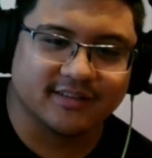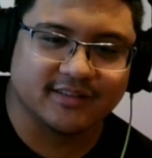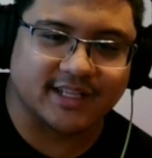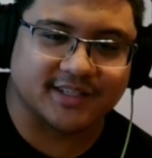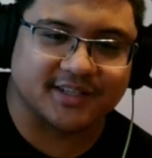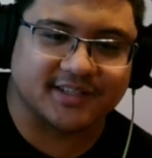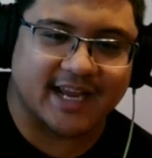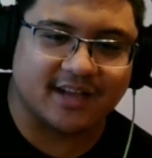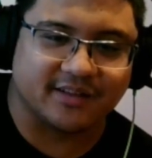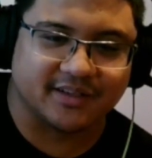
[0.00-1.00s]
That's a
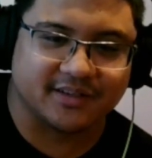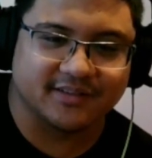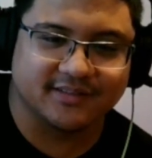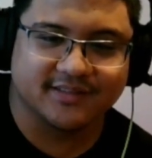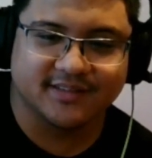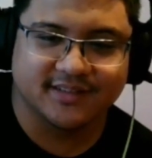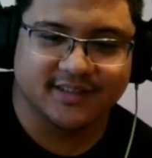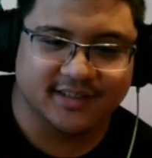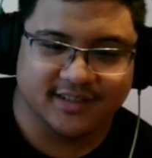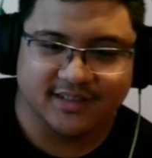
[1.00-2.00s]
salad.
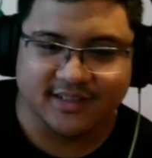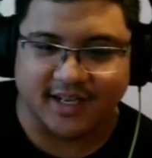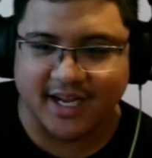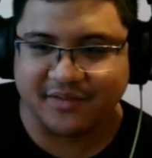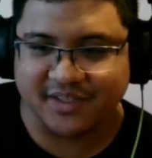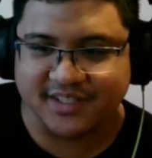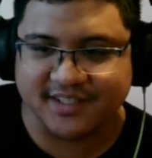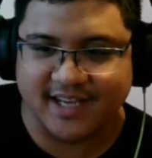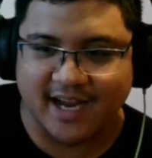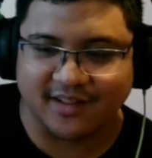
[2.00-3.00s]
I have a
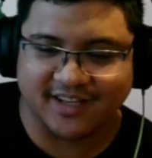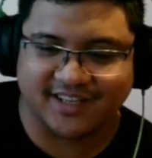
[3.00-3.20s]
salad.